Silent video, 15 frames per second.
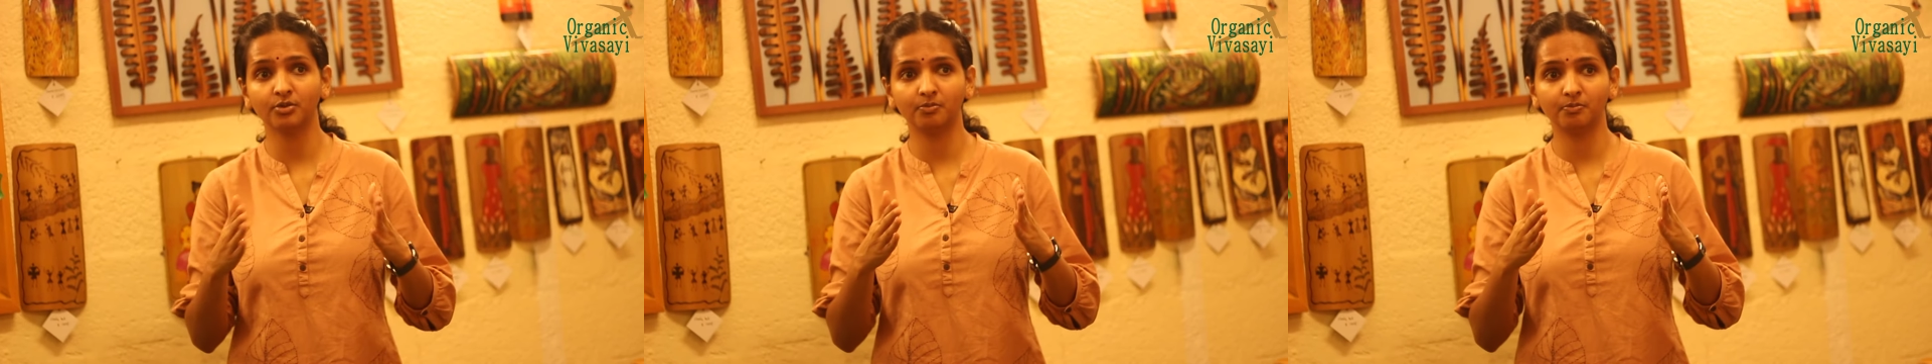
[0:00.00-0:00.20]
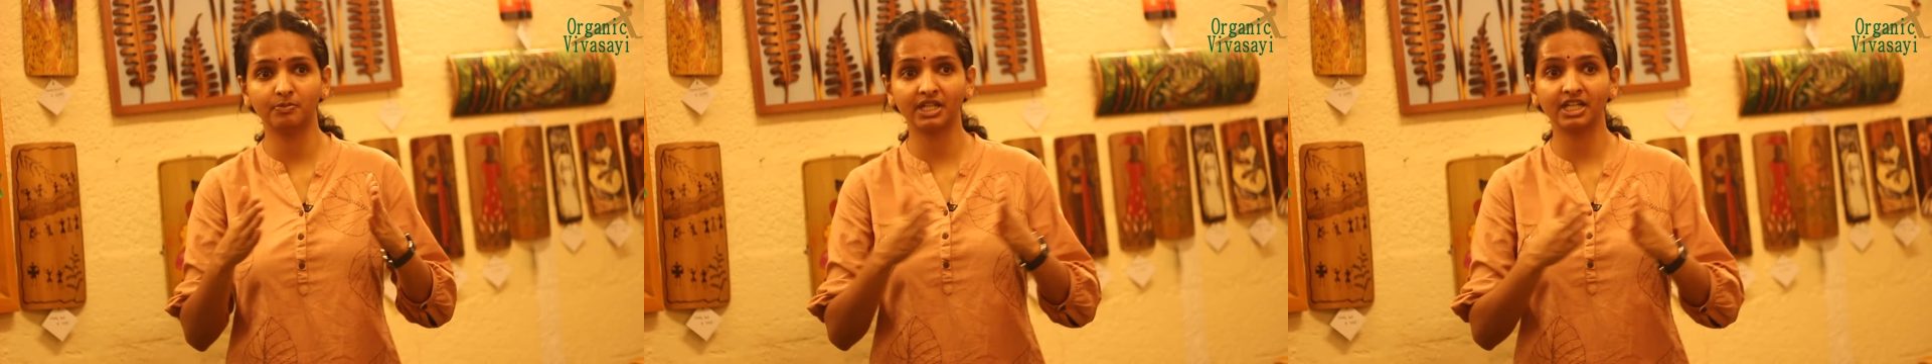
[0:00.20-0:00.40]

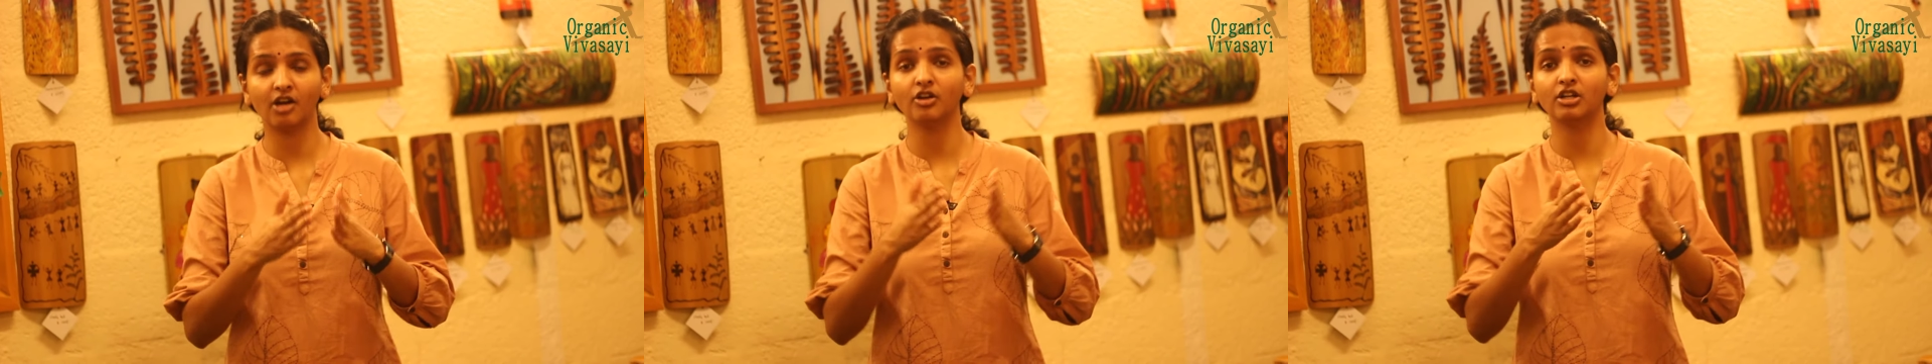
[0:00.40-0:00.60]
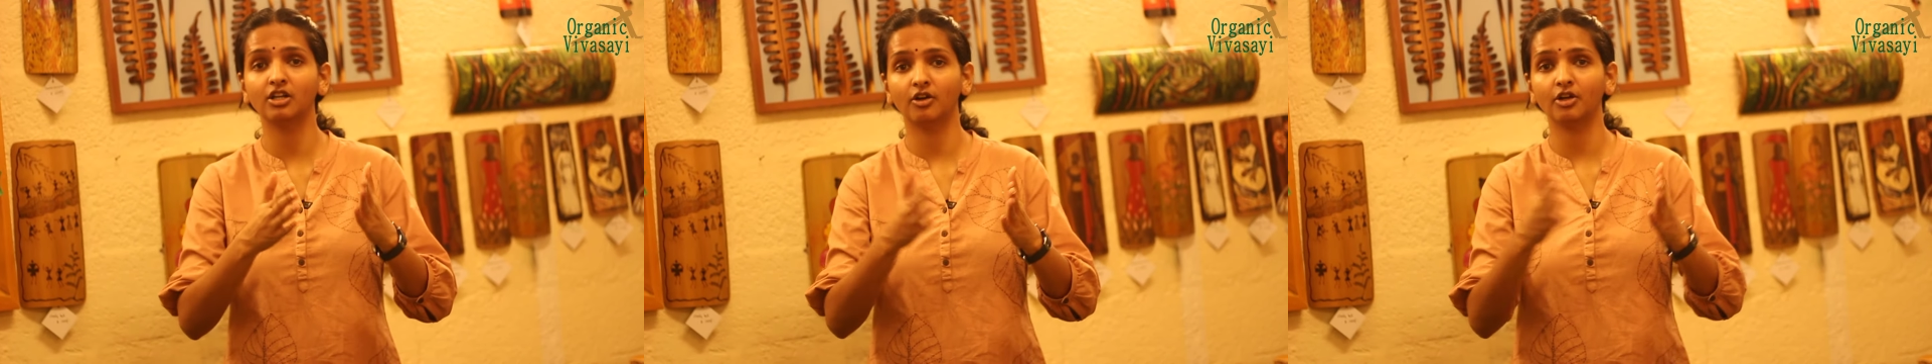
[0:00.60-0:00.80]
bring
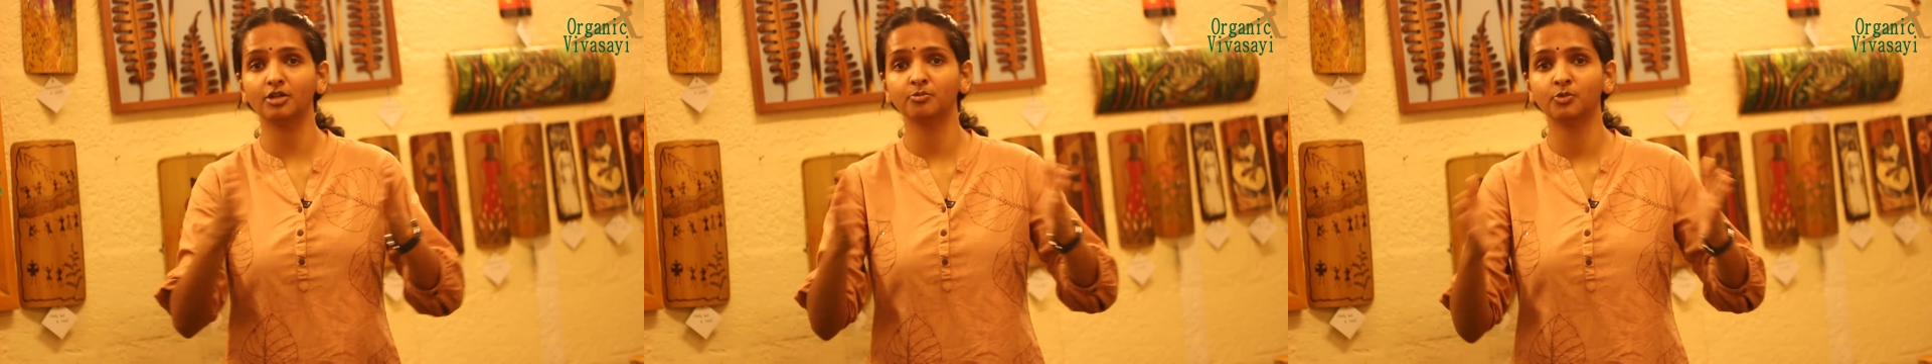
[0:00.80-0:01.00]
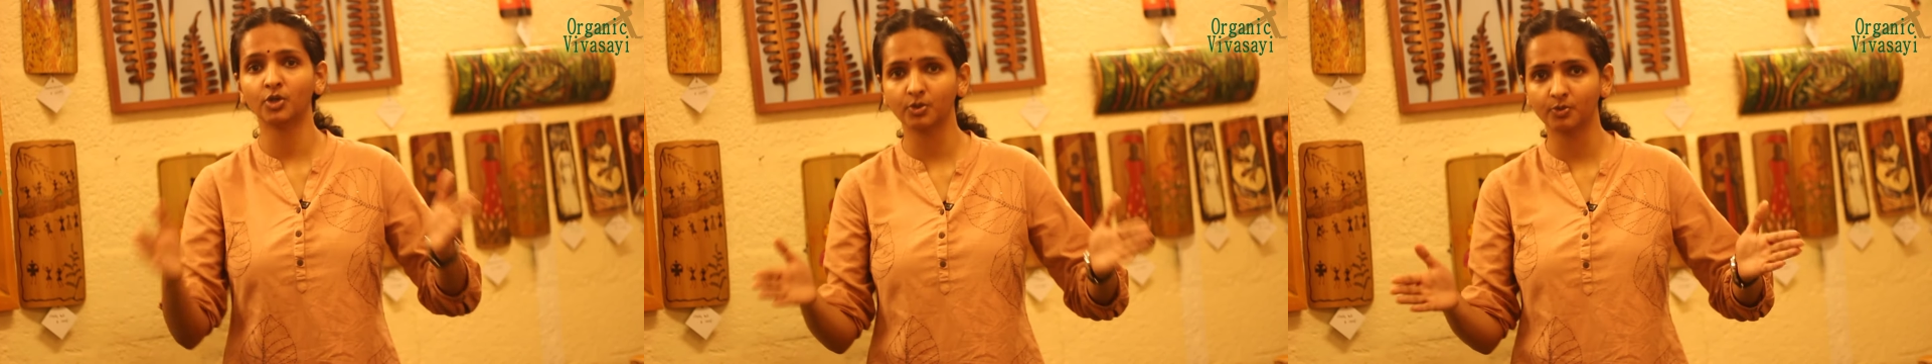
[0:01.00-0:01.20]
out a lot
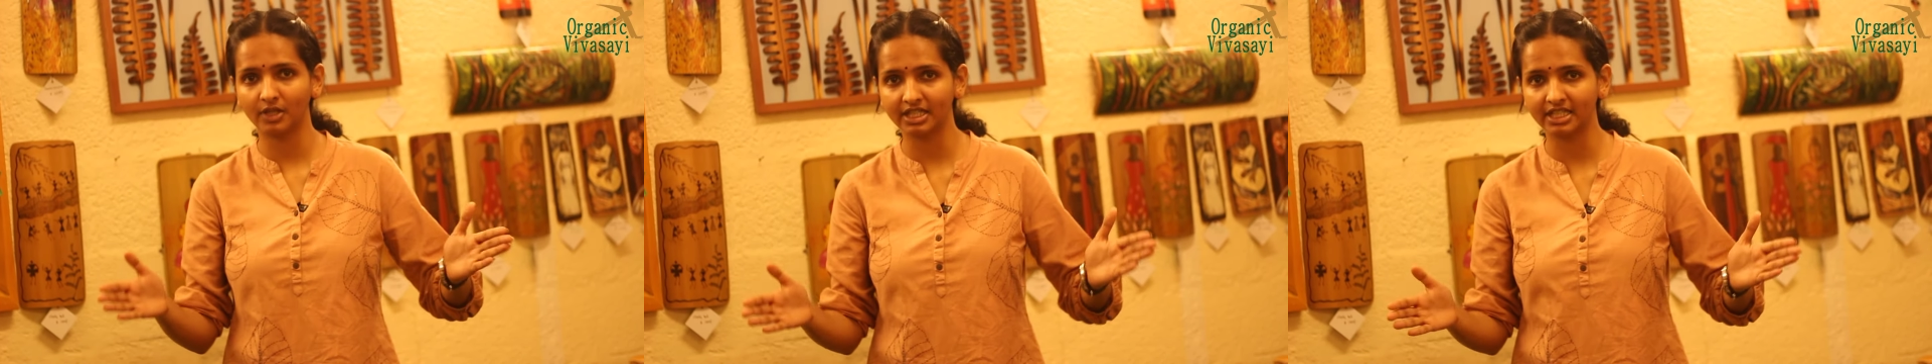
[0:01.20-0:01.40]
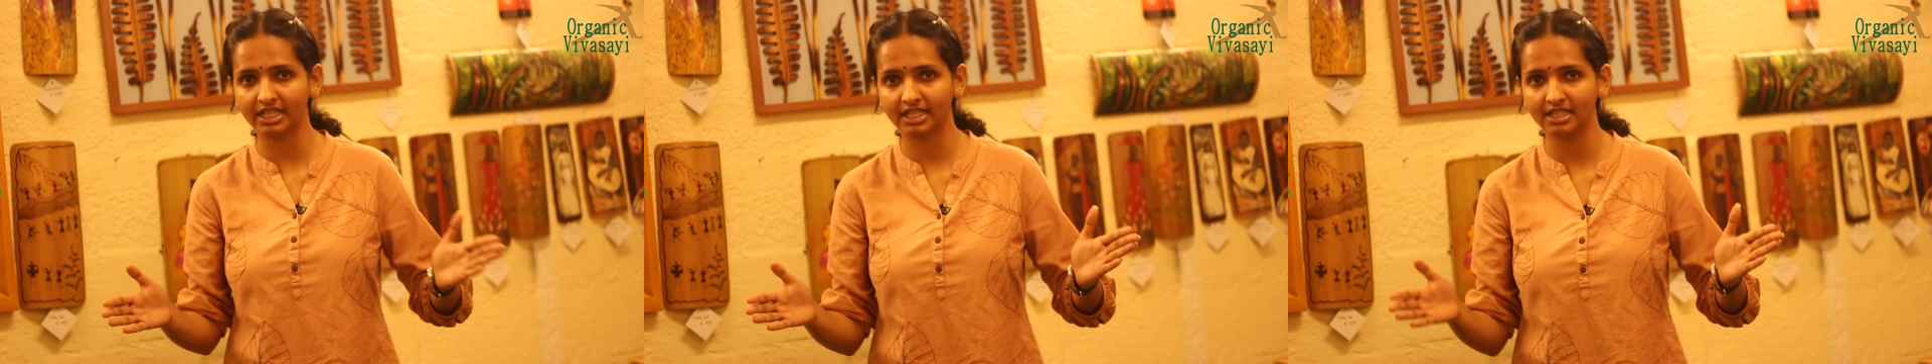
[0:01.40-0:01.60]
more
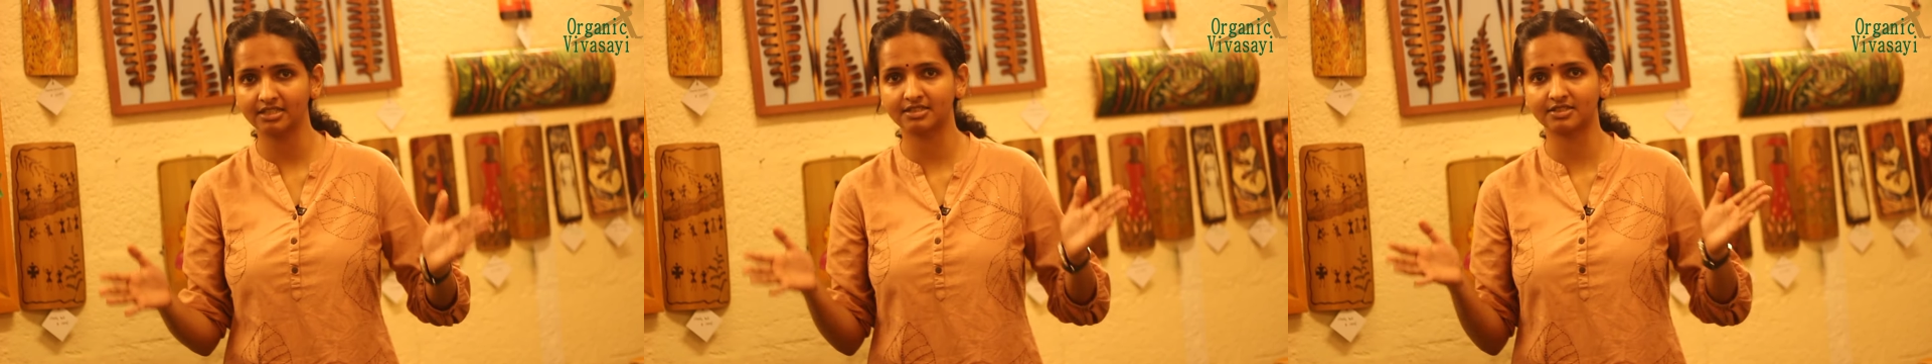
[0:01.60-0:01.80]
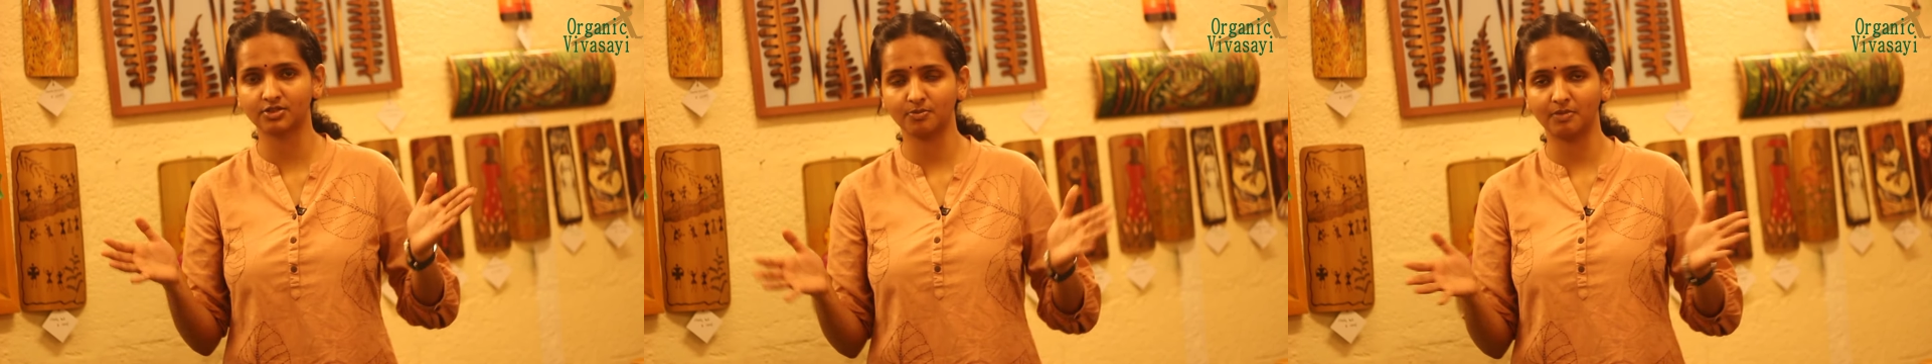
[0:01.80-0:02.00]

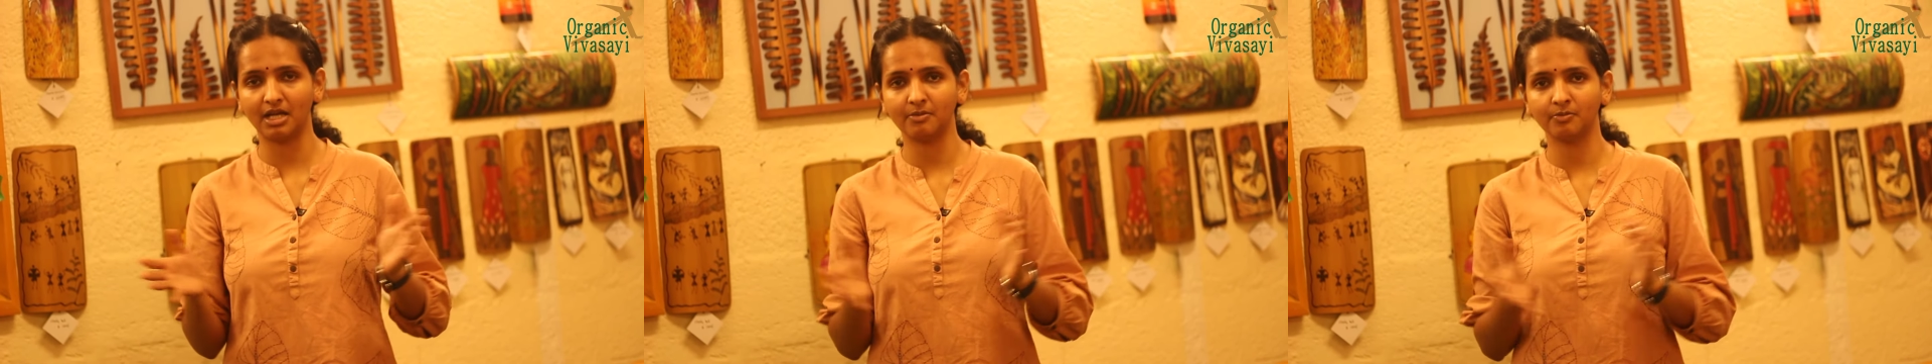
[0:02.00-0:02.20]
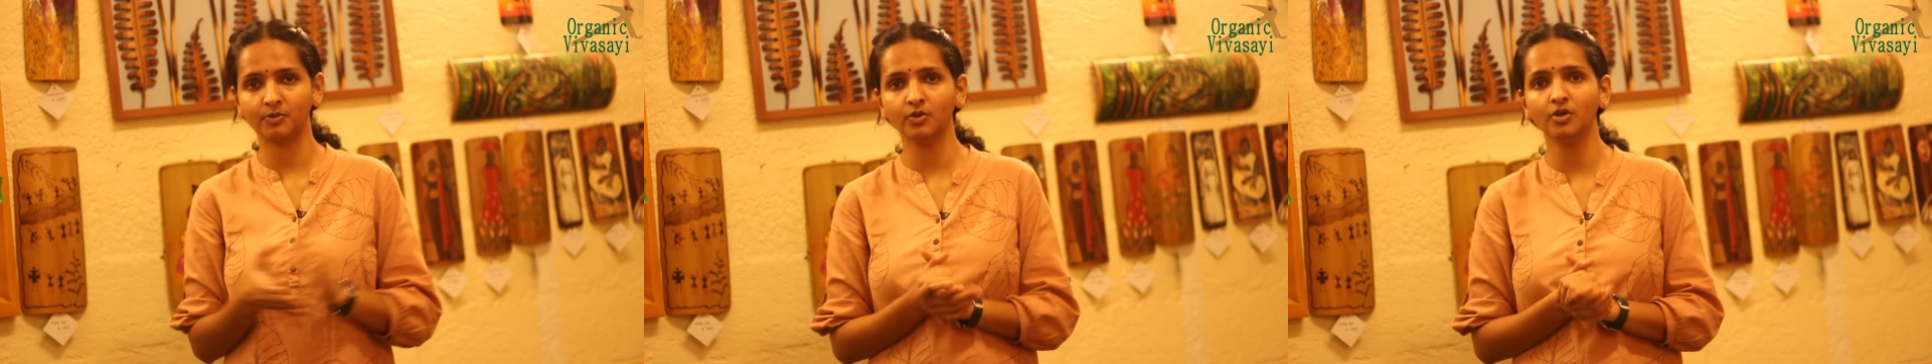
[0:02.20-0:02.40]
verticals to
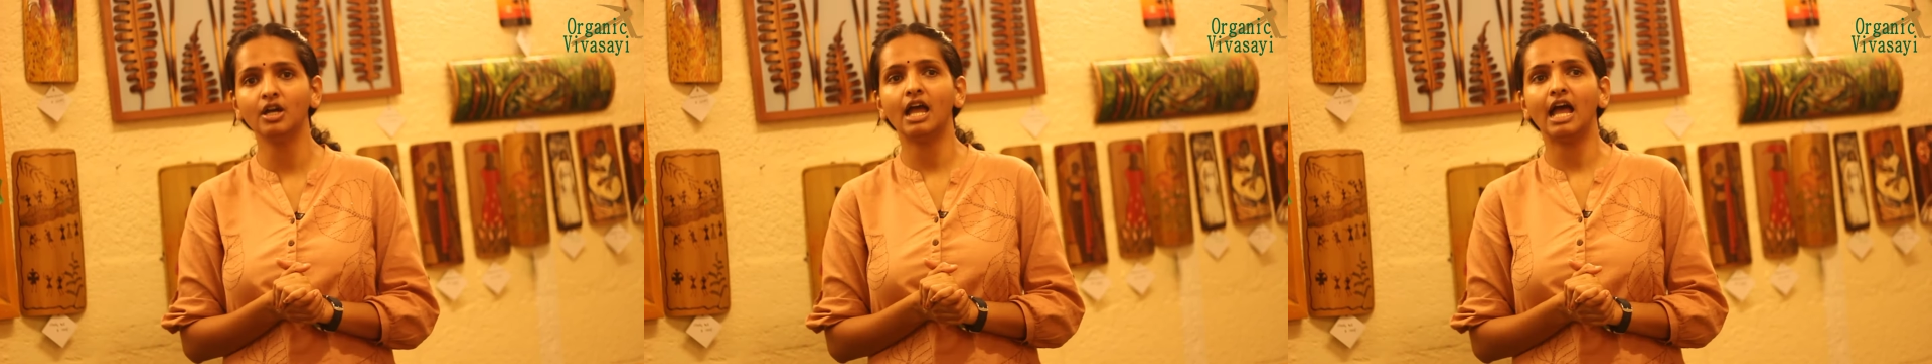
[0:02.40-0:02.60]
bamboo